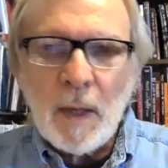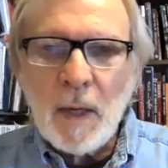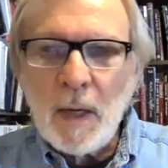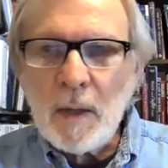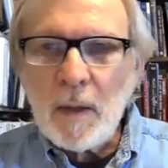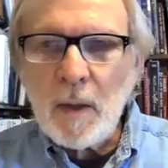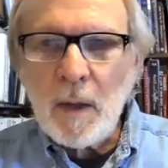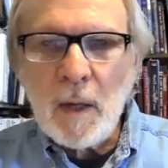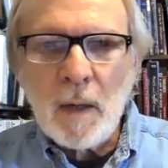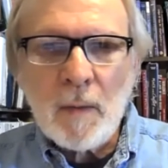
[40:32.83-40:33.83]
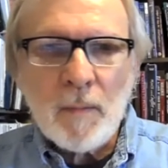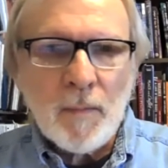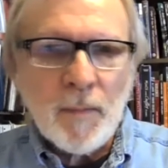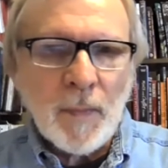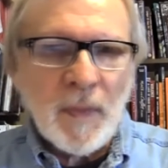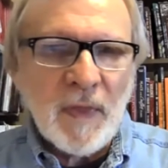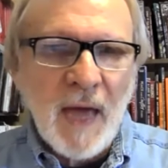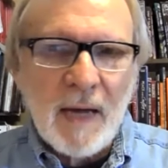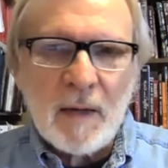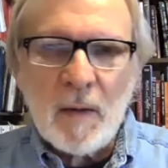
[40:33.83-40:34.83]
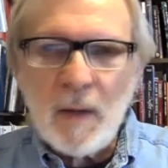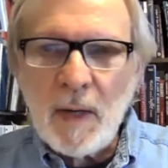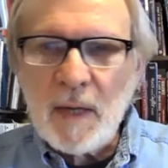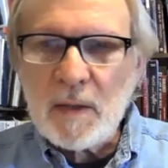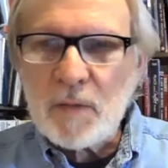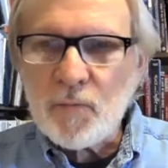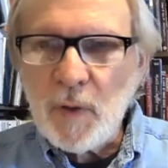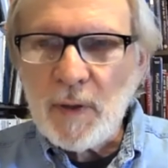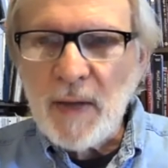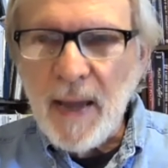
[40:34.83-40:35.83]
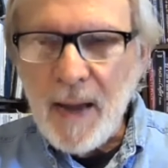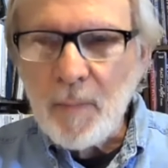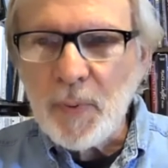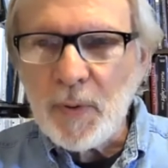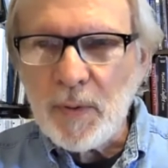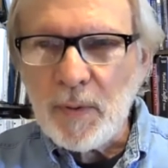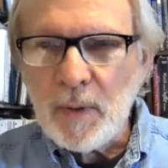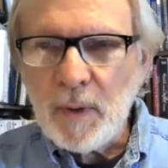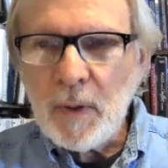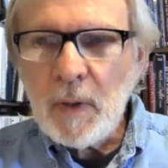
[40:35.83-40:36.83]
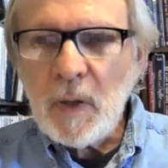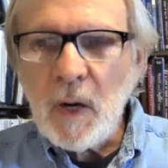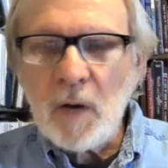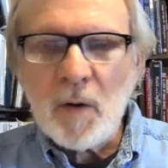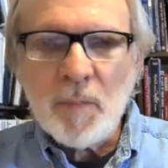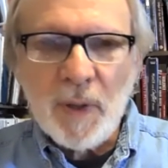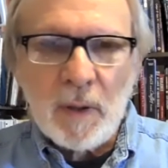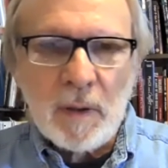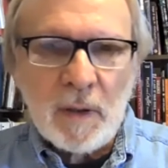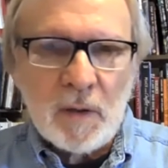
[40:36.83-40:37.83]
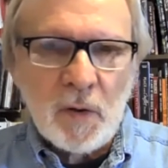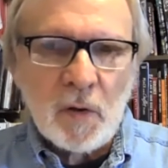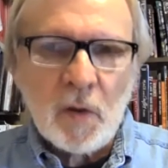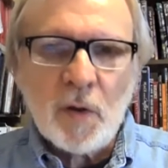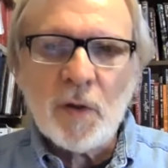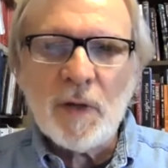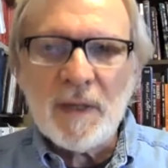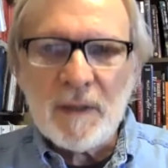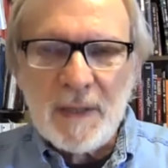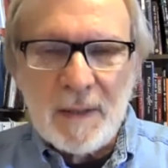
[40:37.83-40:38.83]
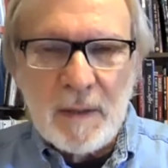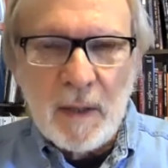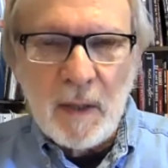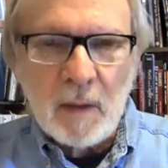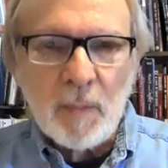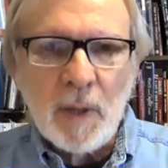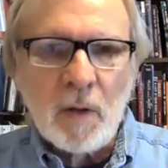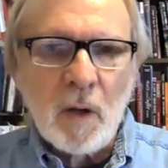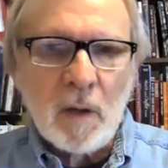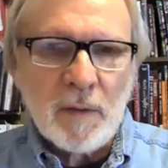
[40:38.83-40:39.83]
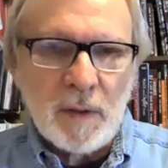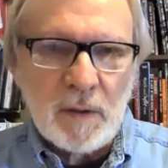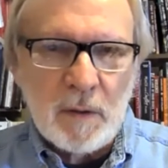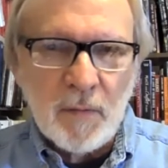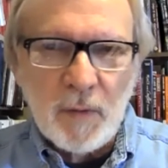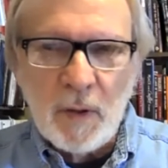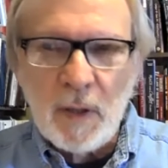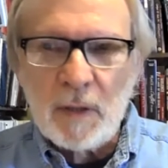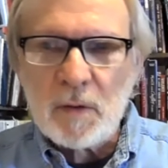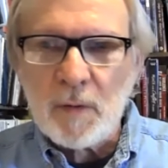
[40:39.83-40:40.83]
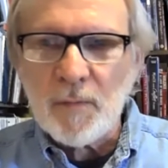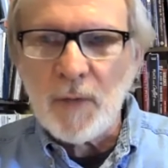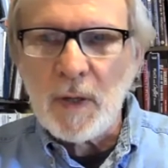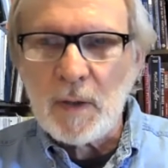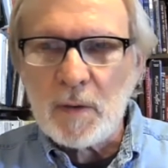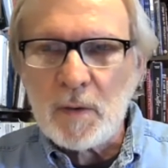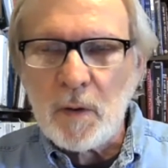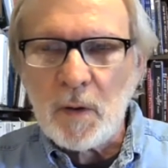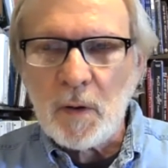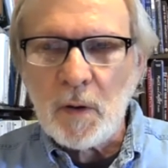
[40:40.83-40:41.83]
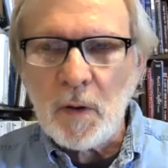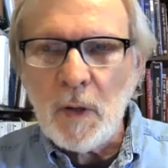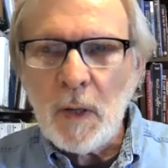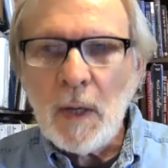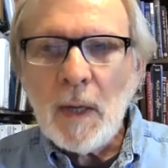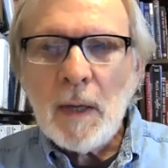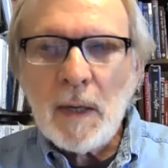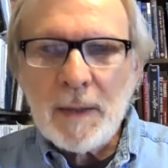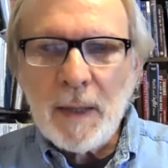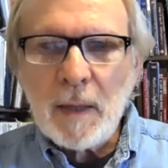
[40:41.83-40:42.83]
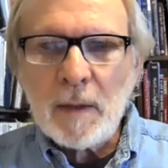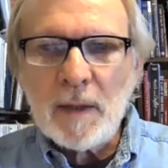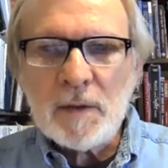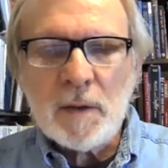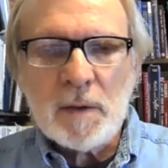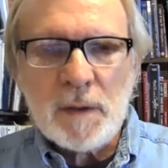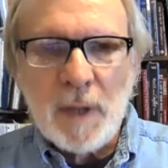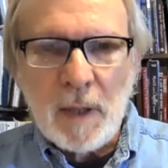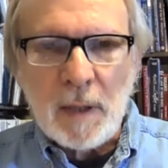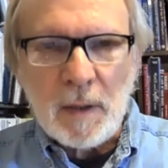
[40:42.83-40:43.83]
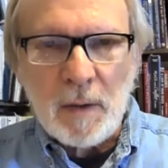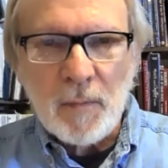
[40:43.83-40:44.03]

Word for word: And uh, that has really hampered our ability to learn in detail about all of these different kinds of violence that occur. Again, it's insane.